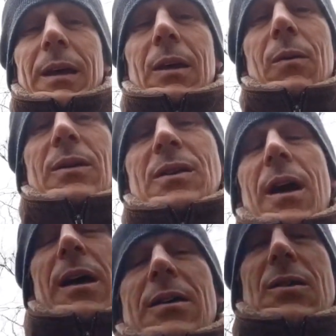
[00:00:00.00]
Anyways,
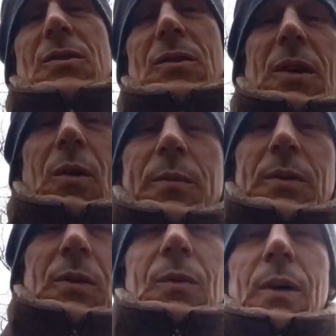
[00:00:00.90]
guys, hope you're
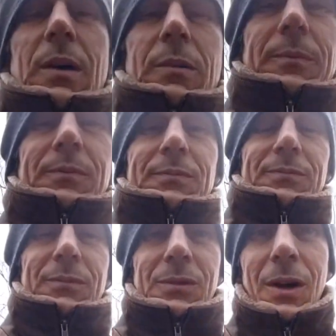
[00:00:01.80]
doing well.
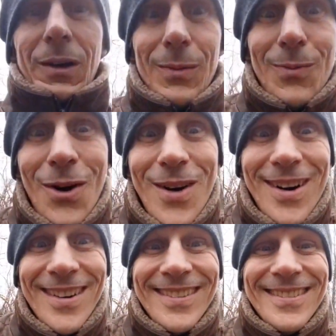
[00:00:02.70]
Talk tomorrow.